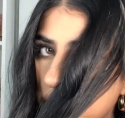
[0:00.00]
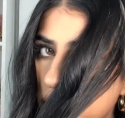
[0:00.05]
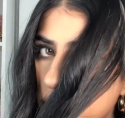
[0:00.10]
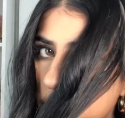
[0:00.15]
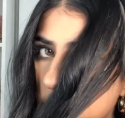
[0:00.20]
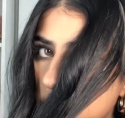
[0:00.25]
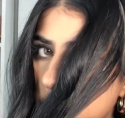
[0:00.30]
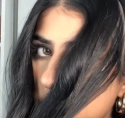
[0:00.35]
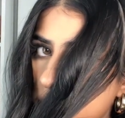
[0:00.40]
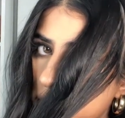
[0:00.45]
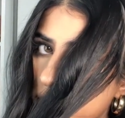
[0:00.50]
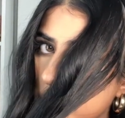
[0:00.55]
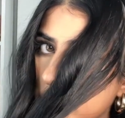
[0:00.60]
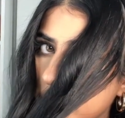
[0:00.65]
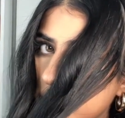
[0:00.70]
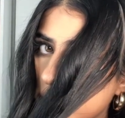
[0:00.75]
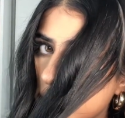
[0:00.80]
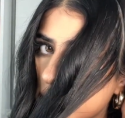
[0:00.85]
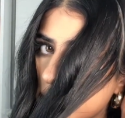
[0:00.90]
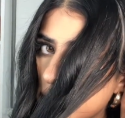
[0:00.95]

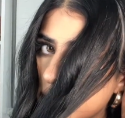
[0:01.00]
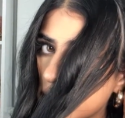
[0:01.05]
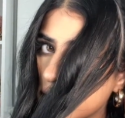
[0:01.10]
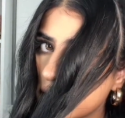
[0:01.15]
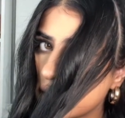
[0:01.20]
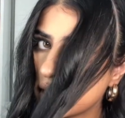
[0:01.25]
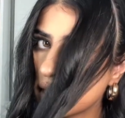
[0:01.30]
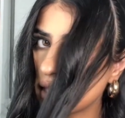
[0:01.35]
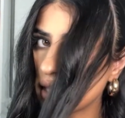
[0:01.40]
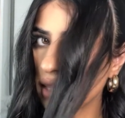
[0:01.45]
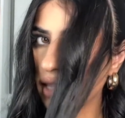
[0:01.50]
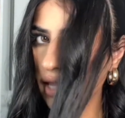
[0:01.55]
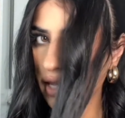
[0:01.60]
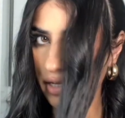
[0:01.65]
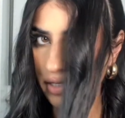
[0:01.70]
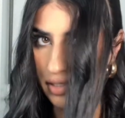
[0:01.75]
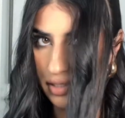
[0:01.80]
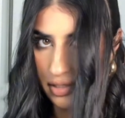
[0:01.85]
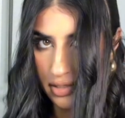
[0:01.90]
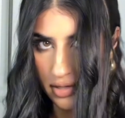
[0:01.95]
Perfect, like
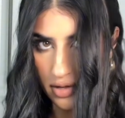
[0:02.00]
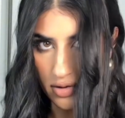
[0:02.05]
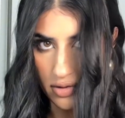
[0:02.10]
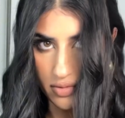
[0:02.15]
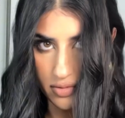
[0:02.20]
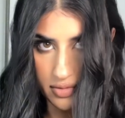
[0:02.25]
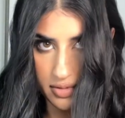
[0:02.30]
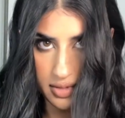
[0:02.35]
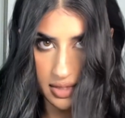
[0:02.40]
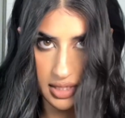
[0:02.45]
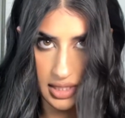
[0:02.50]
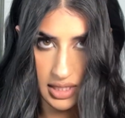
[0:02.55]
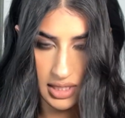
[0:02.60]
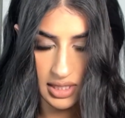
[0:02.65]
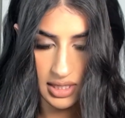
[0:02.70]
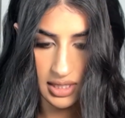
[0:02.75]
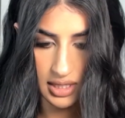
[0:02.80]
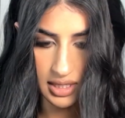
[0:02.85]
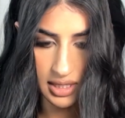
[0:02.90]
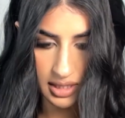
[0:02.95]
so.
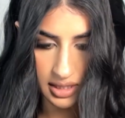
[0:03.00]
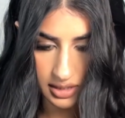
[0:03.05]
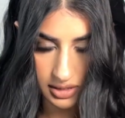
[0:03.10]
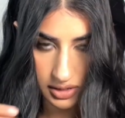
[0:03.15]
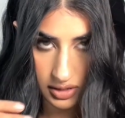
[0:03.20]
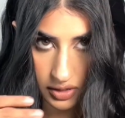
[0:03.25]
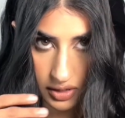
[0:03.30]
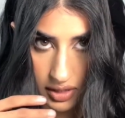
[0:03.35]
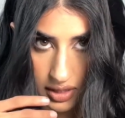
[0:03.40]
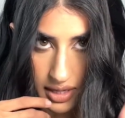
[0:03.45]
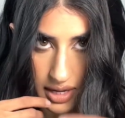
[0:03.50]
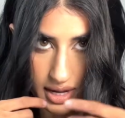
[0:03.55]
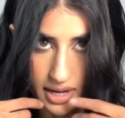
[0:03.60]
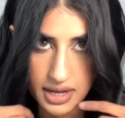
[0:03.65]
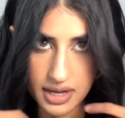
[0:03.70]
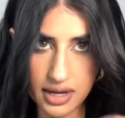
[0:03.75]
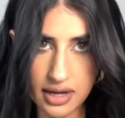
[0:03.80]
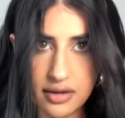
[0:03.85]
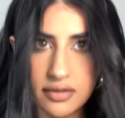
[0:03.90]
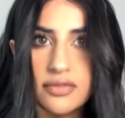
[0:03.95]
So you're gonna
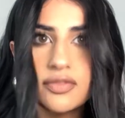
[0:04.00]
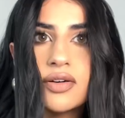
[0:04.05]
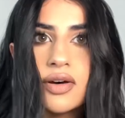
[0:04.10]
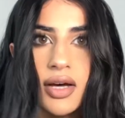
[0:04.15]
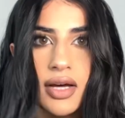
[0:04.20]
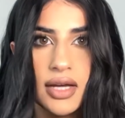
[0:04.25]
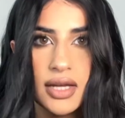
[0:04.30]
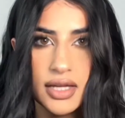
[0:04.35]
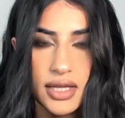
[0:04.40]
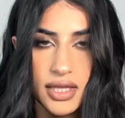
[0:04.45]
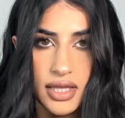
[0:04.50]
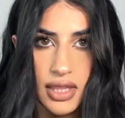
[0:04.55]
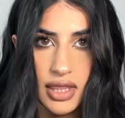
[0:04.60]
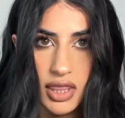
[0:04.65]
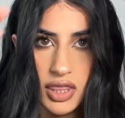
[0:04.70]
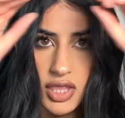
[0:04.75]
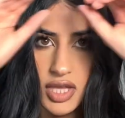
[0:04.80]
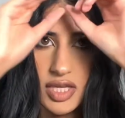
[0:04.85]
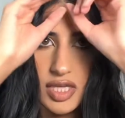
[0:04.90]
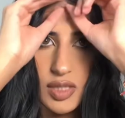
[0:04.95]
have
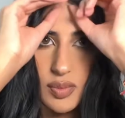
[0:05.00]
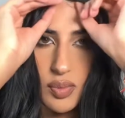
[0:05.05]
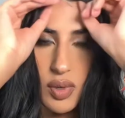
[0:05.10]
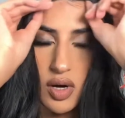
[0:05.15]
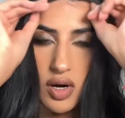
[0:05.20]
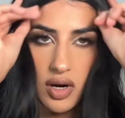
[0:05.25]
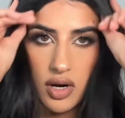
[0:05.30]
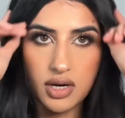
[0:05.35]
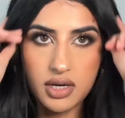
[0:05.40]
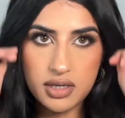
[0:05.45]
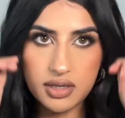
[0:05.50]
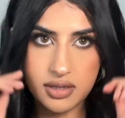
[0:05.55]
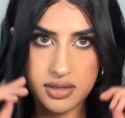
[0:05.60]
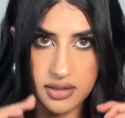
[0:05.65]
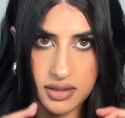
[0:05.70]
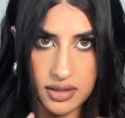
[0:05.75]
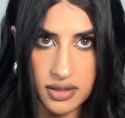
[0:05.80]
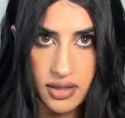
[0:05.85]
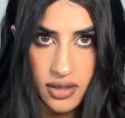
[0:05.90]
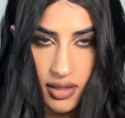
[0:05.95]
this part
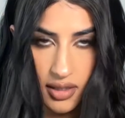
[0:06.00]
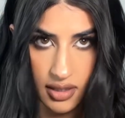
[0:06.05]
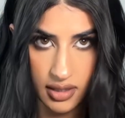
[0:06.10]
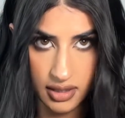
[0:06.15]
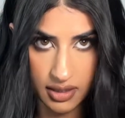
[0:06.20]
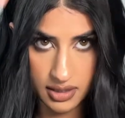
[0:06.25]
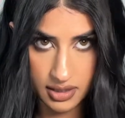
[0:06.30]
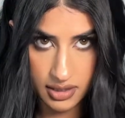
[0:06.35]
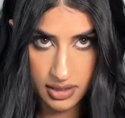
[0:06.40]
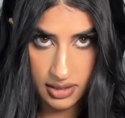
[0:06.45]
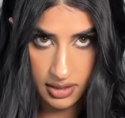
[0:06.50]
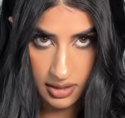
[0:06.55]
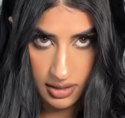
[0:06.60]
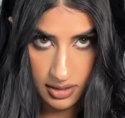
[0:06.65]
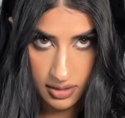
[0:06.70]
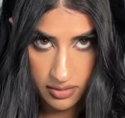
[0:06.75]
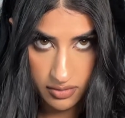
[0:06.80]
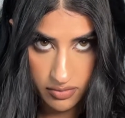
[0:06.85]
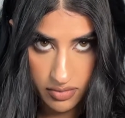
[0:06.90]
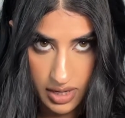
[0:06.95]

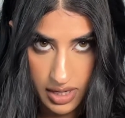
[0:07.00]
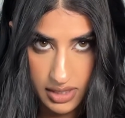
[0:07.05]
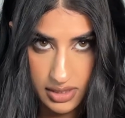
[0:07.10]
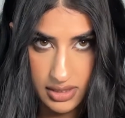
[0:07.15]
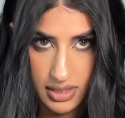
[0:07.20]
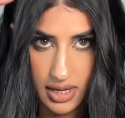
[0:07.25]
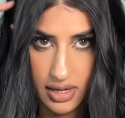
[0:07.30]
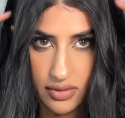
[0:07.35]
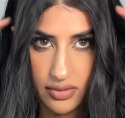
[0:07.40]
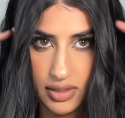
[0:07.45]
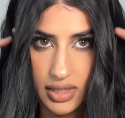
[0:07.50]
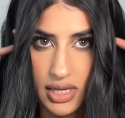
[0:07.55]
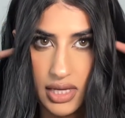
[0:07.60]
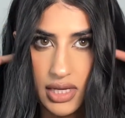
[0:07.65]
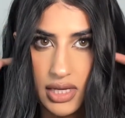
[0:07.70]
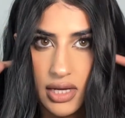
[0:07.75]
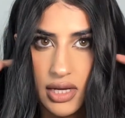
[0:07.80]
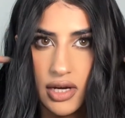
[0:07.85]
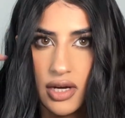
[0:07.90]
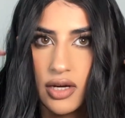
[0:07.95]
right down
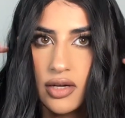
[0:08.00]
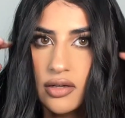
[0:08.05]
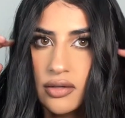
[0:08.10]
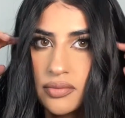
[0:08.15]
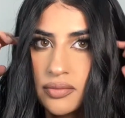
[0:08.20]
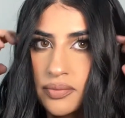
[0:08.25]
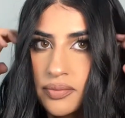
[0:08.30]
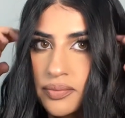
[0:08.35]
here,